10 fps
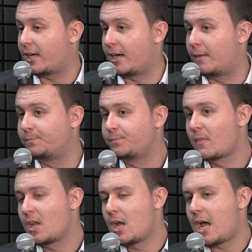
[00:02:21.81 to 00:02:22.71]

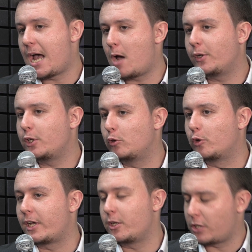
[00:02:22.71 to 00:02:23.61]
How are you
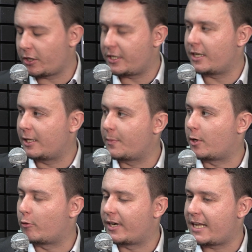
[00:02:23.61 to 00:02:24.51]
looking? You touched on it a little bit
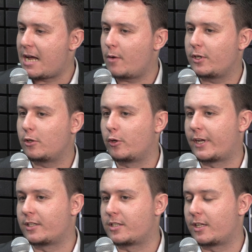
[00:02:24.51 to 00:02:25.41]
already. How are you
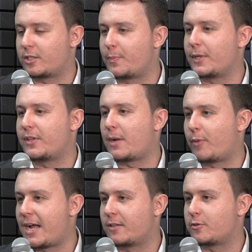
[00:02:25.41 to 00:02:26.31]
looking to build that
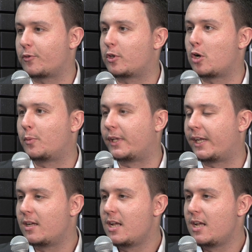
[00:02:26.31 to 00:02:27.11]
brand sort of globally?